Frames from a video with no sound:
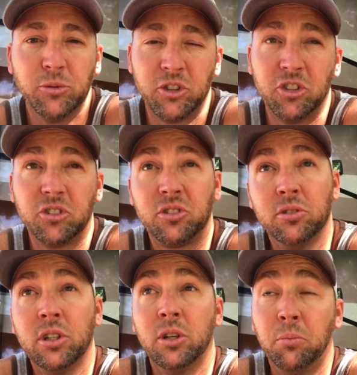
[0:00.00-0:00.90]
which is
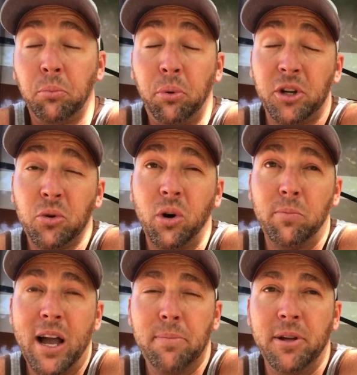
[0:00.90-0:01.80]
pretty cool
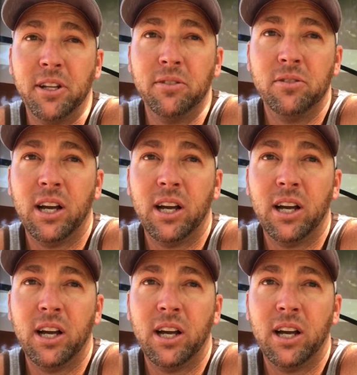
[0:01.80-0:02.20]
in my opinion.